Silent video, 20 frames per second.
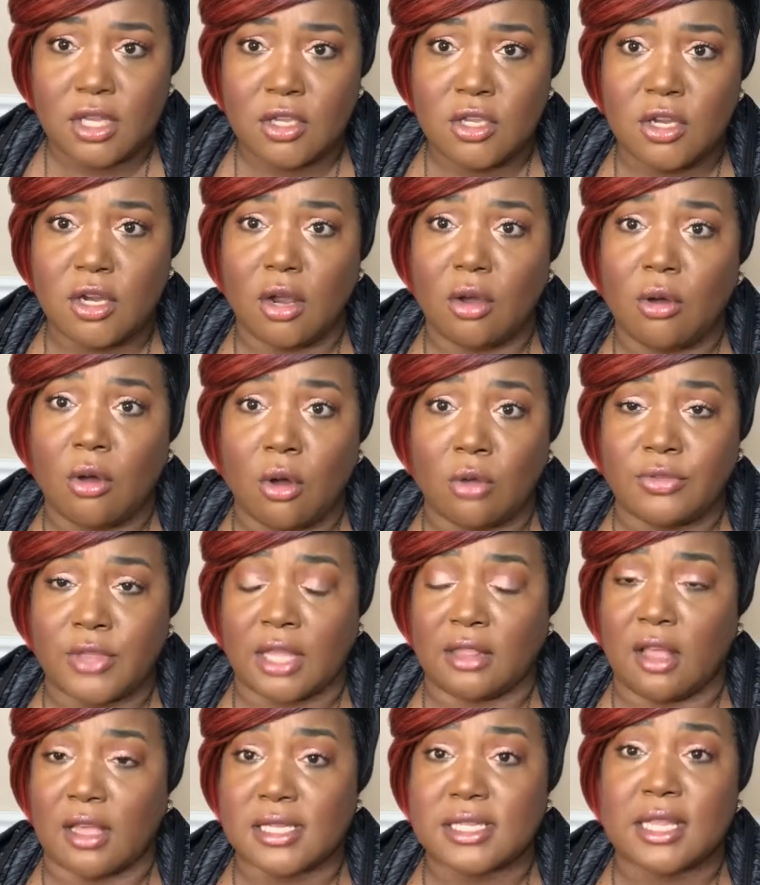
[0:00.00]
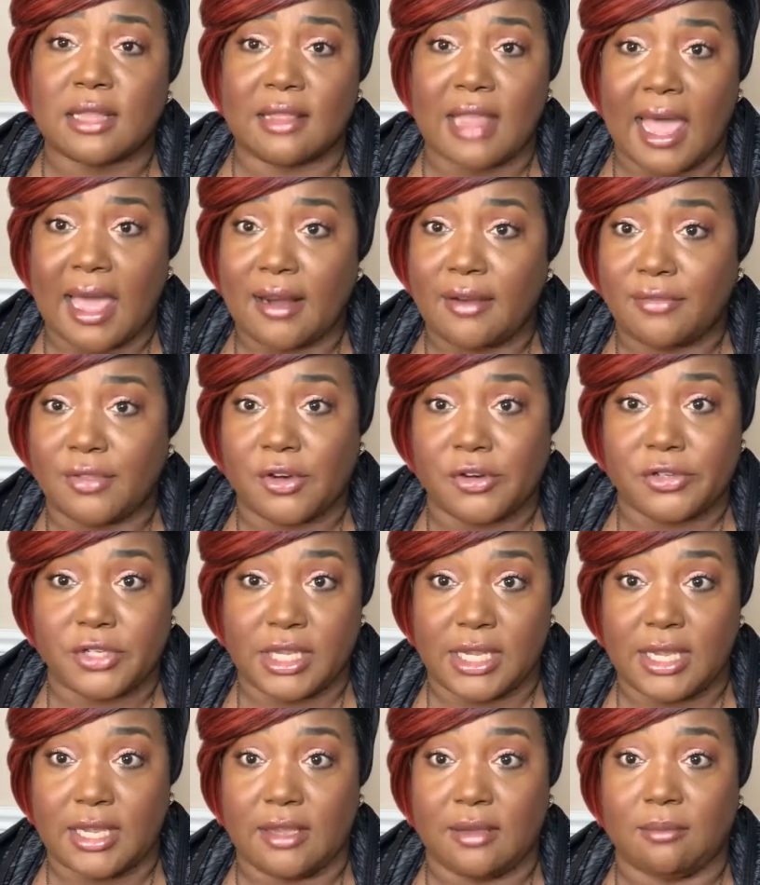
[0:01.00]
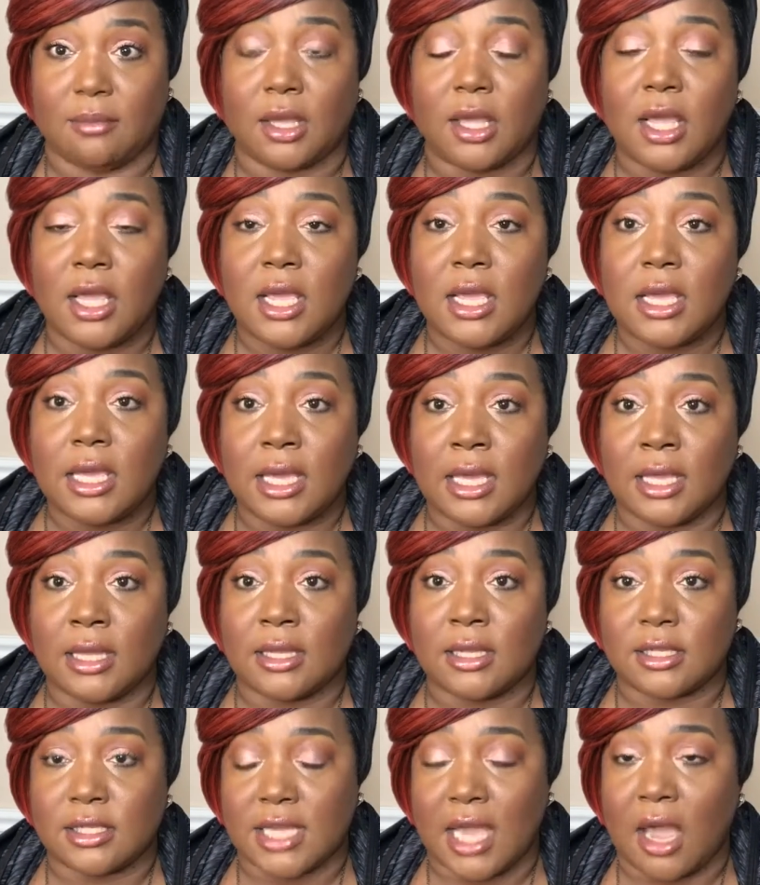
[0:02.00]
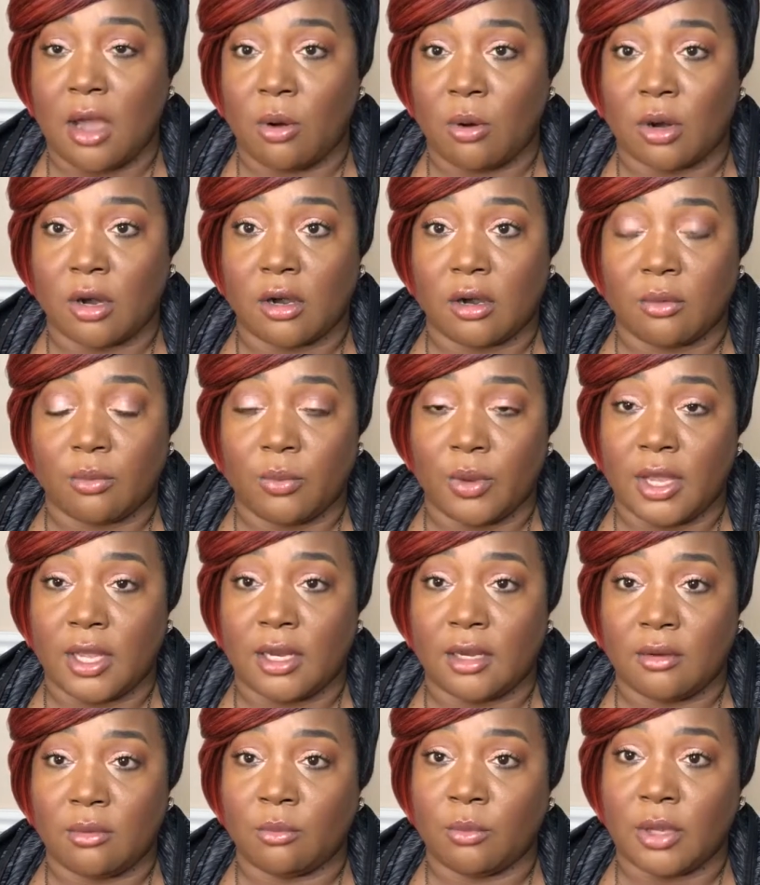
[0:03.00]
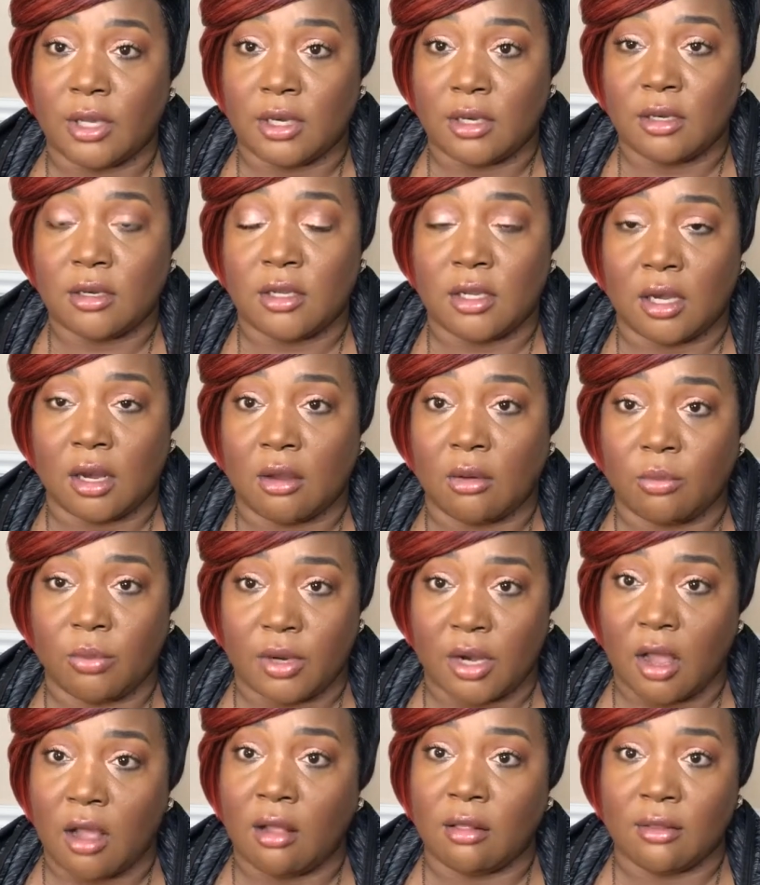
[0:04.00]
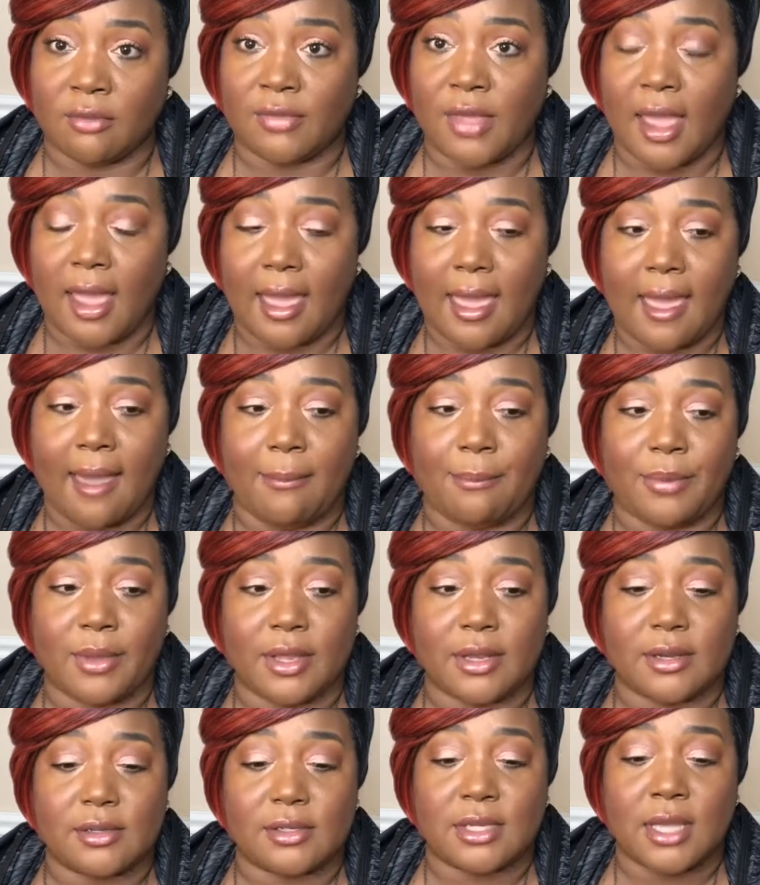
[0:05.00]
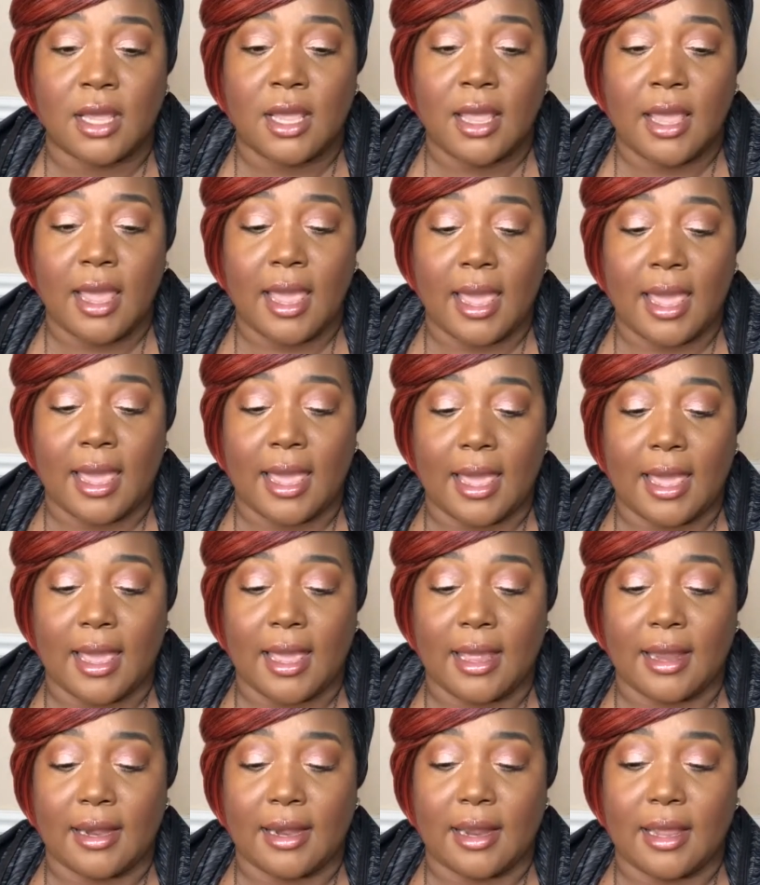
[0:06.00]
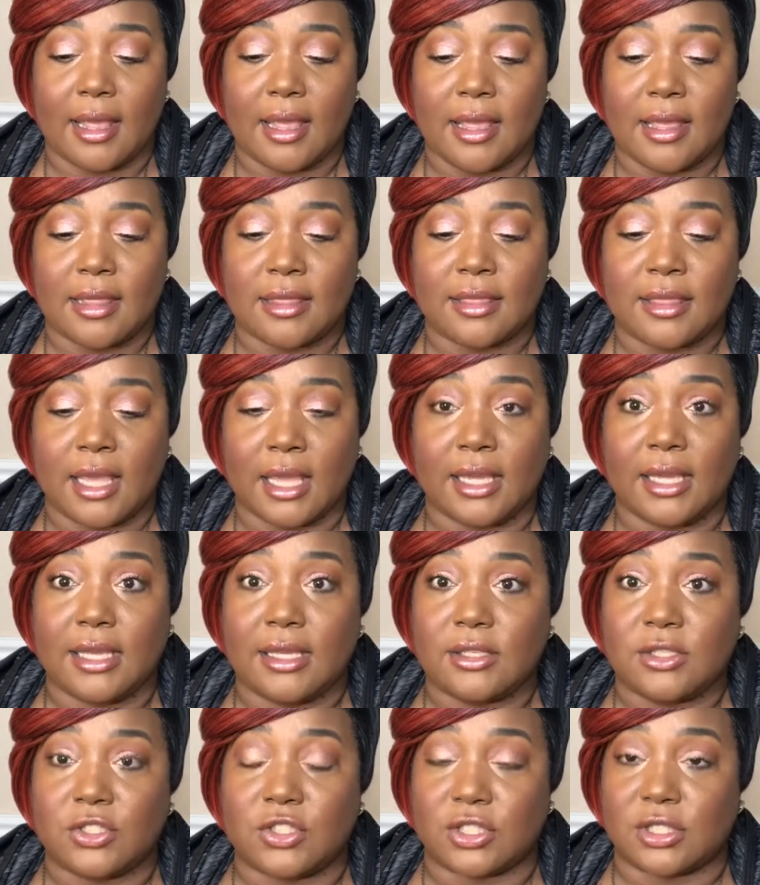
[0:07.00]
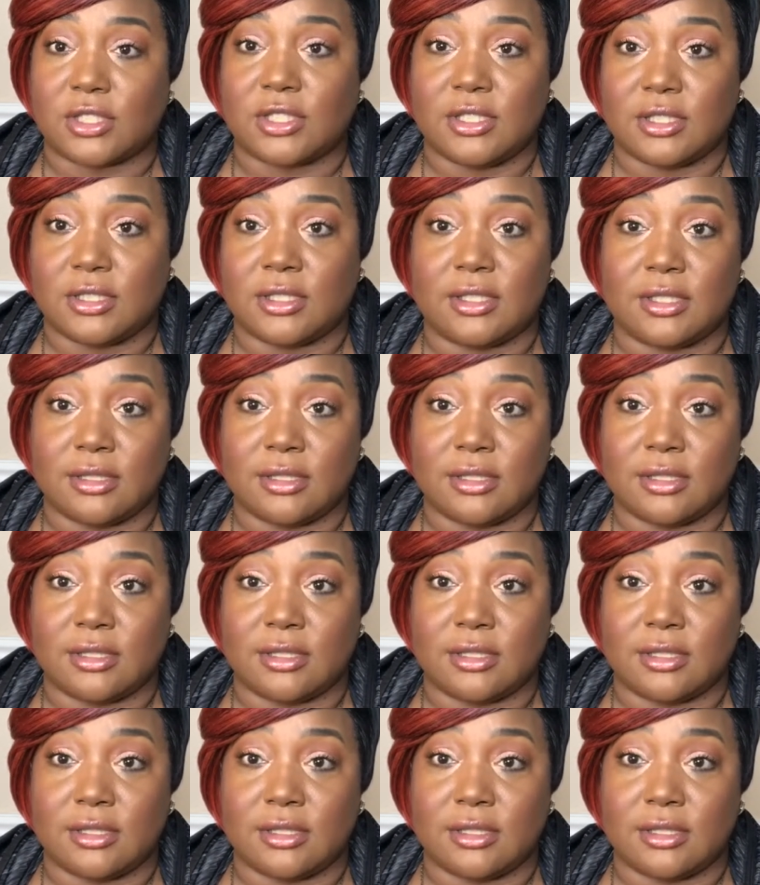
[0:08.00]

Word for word: You know, they lost a lot of their team in the tower when, when, you know, when all of that happened, and they just